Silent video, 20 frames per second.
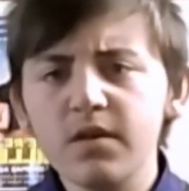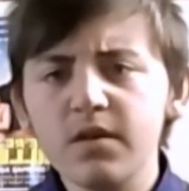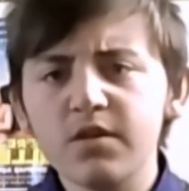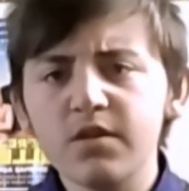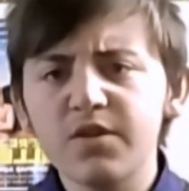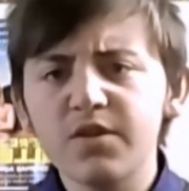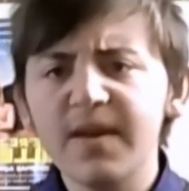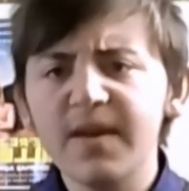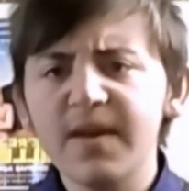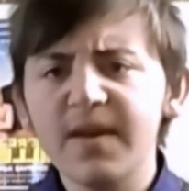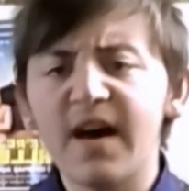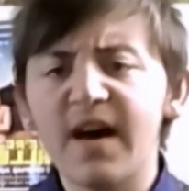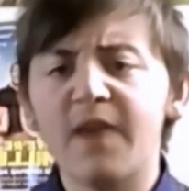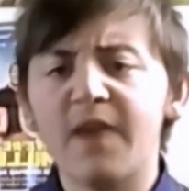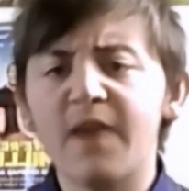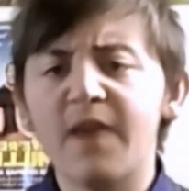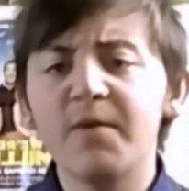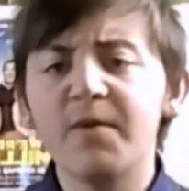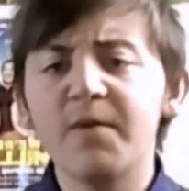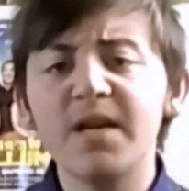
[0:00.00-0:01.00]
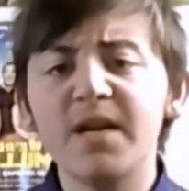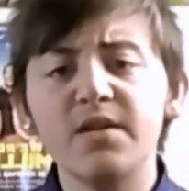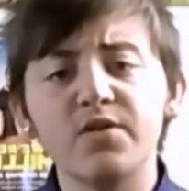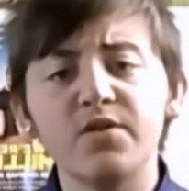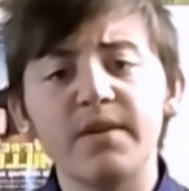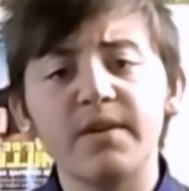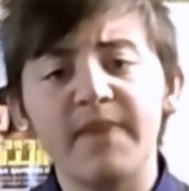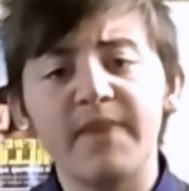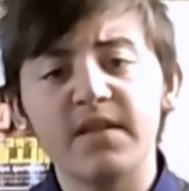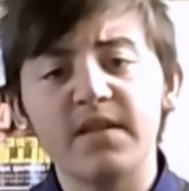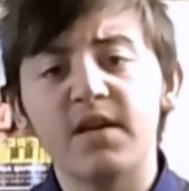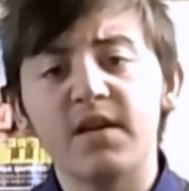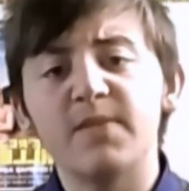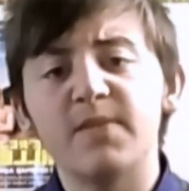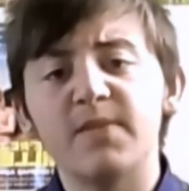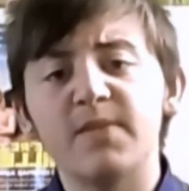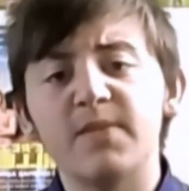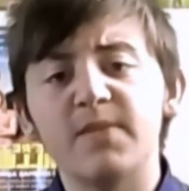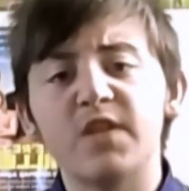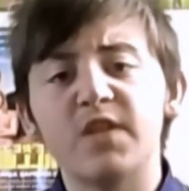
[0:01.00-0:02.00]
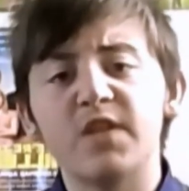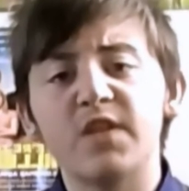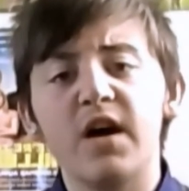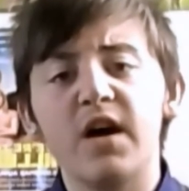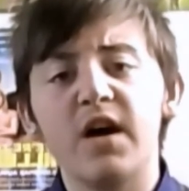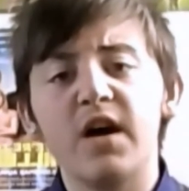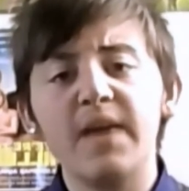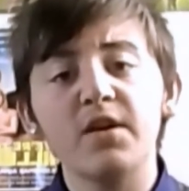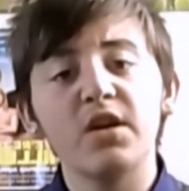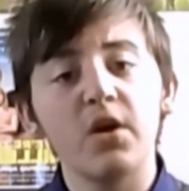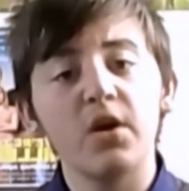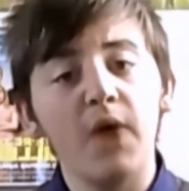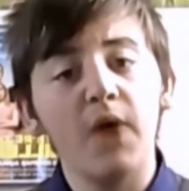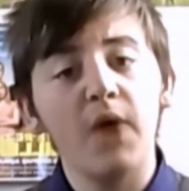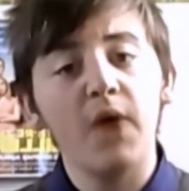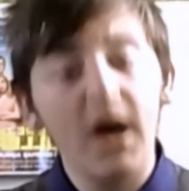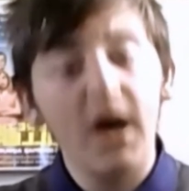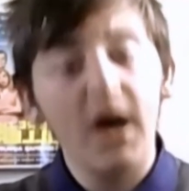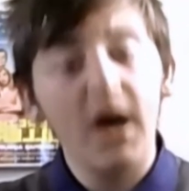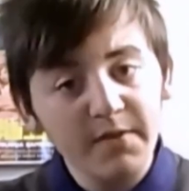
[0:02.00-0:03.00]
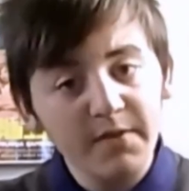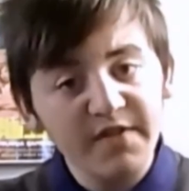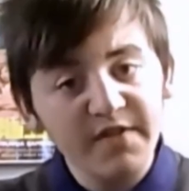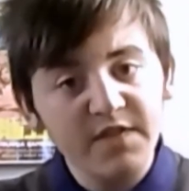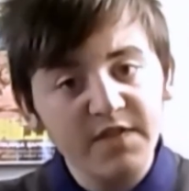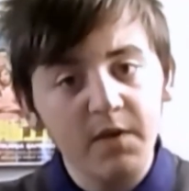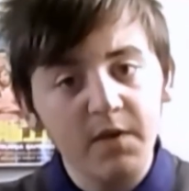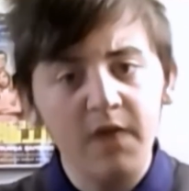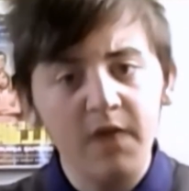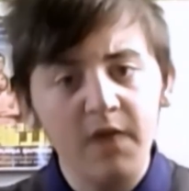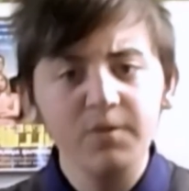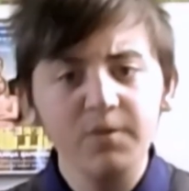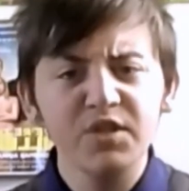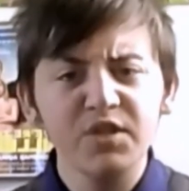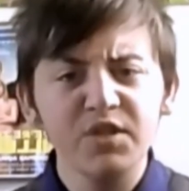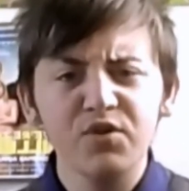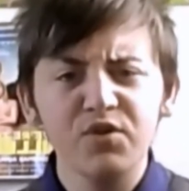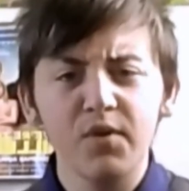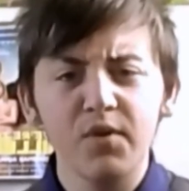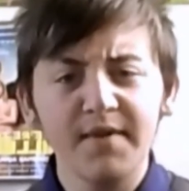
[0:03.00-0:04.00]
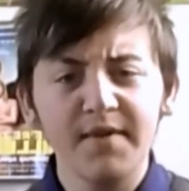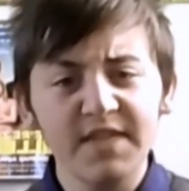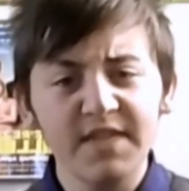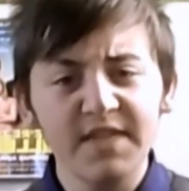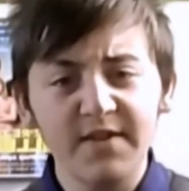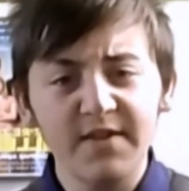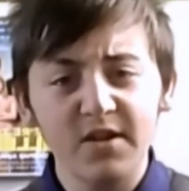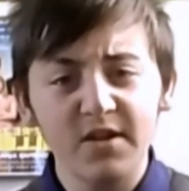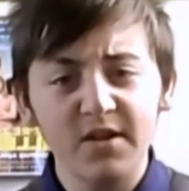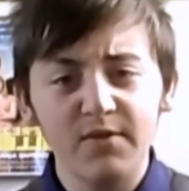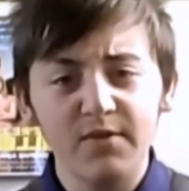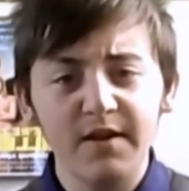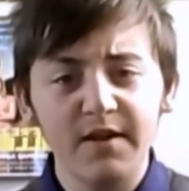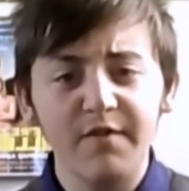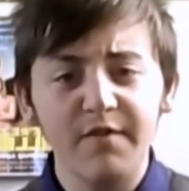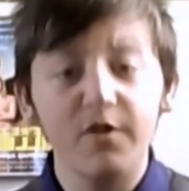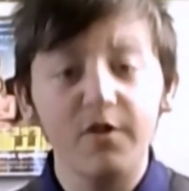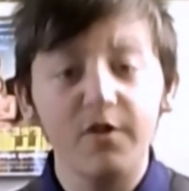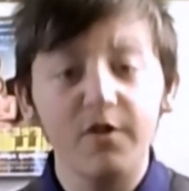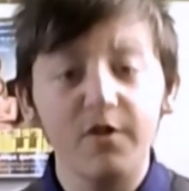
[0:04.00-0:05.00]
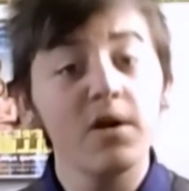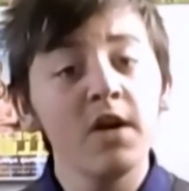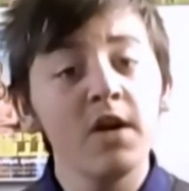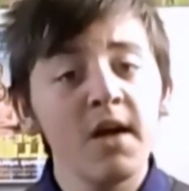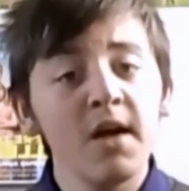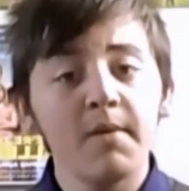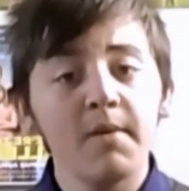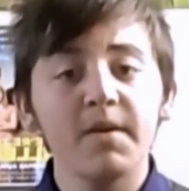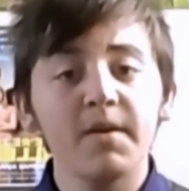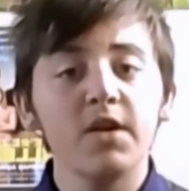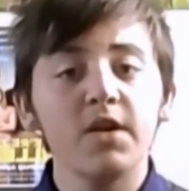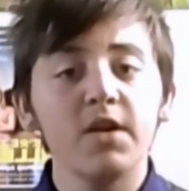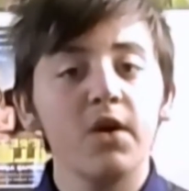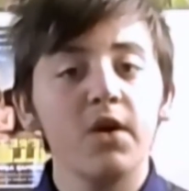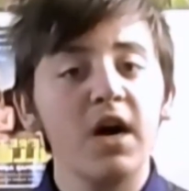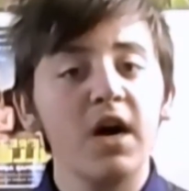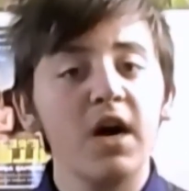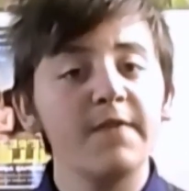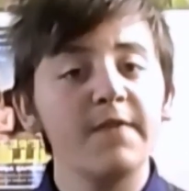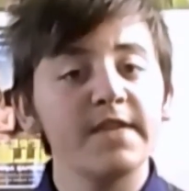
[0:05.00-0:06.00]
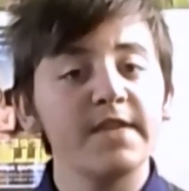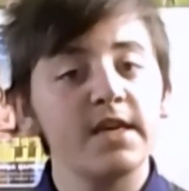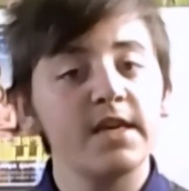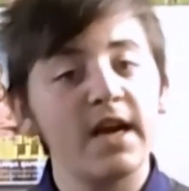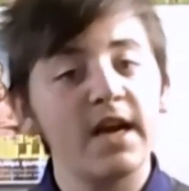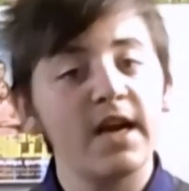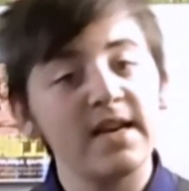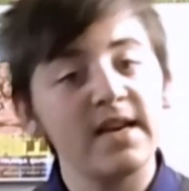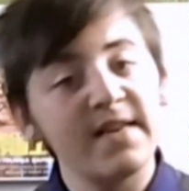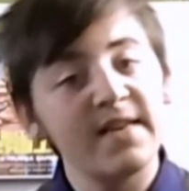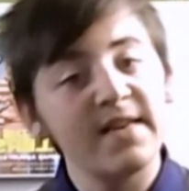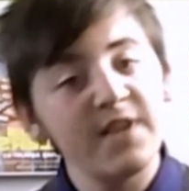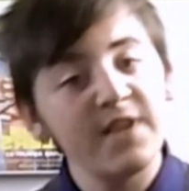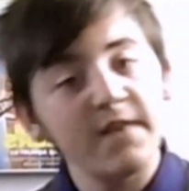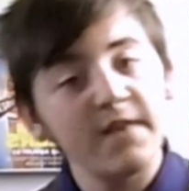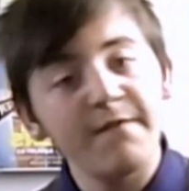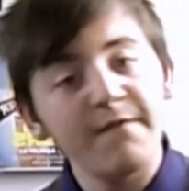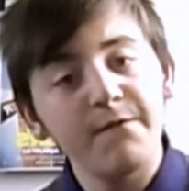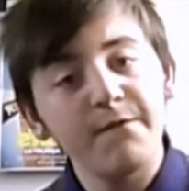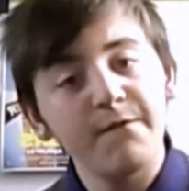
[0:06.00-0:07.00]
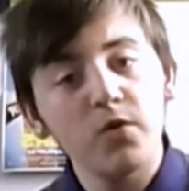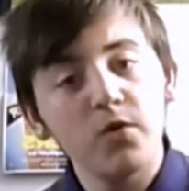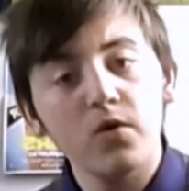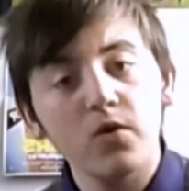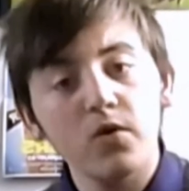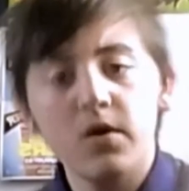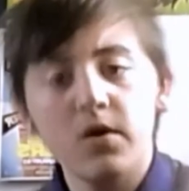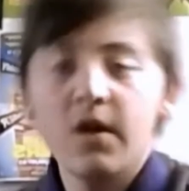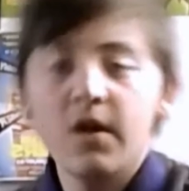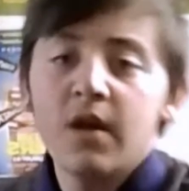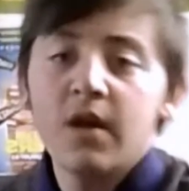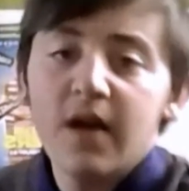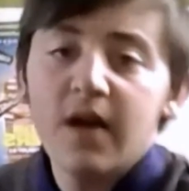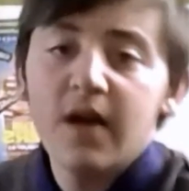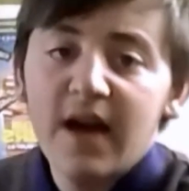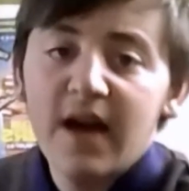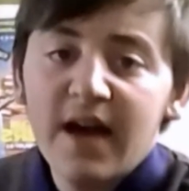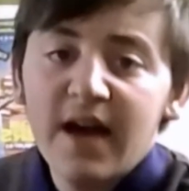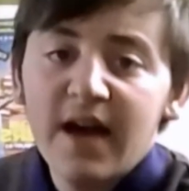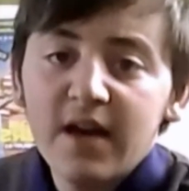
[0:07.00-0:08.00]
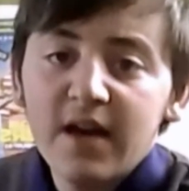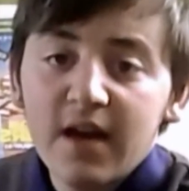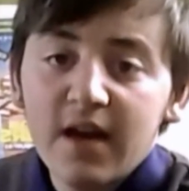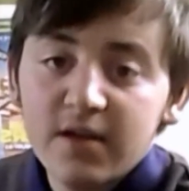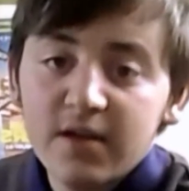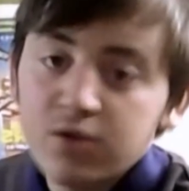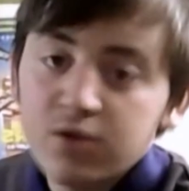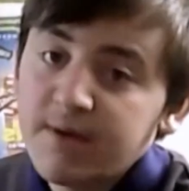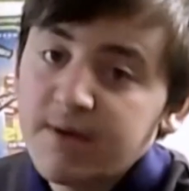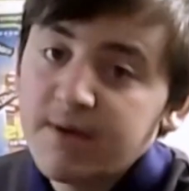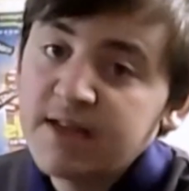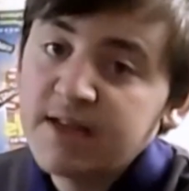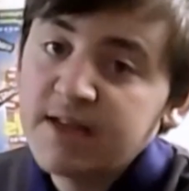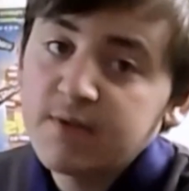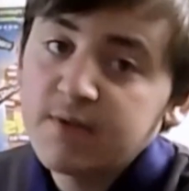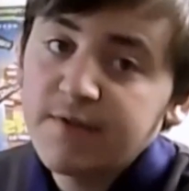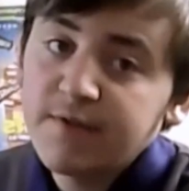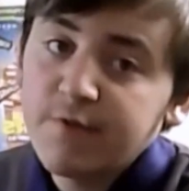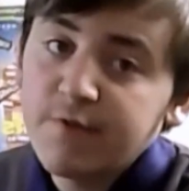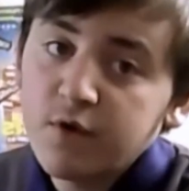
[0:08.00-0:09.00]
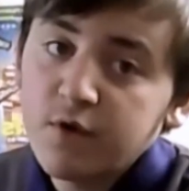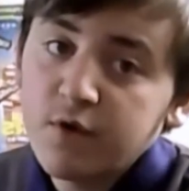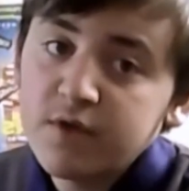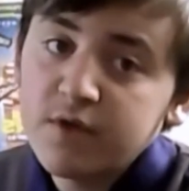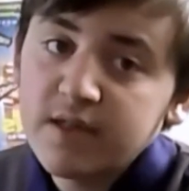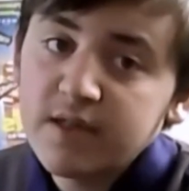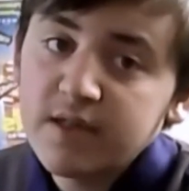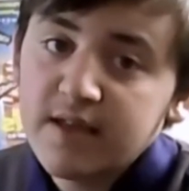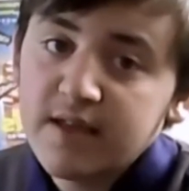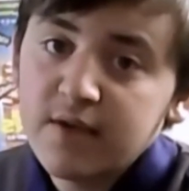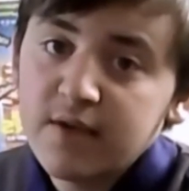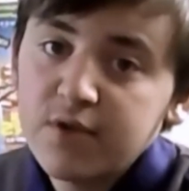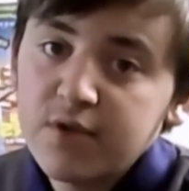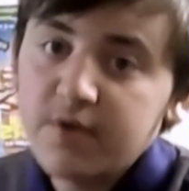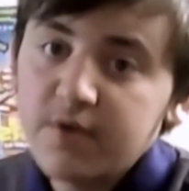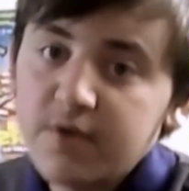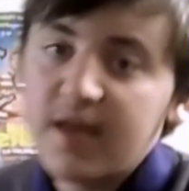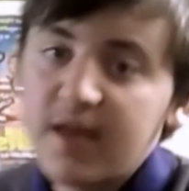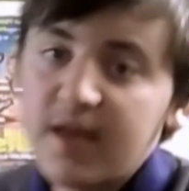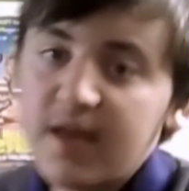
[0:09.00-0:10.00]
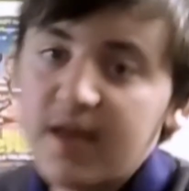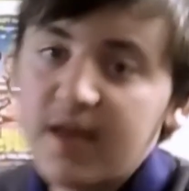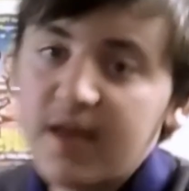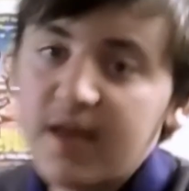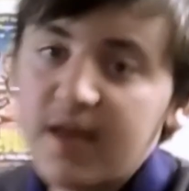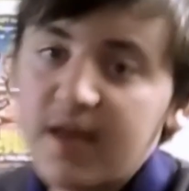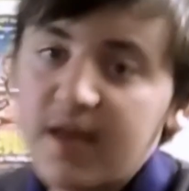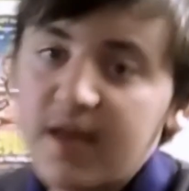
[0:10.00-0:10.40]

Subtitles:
So yeah, I really enjoyed About Time. So I am going to go high with this one. I wasn't sure whether to give it a 3 or 4. I'm going to go high with it and give it a 4. And as always with 4s, they also get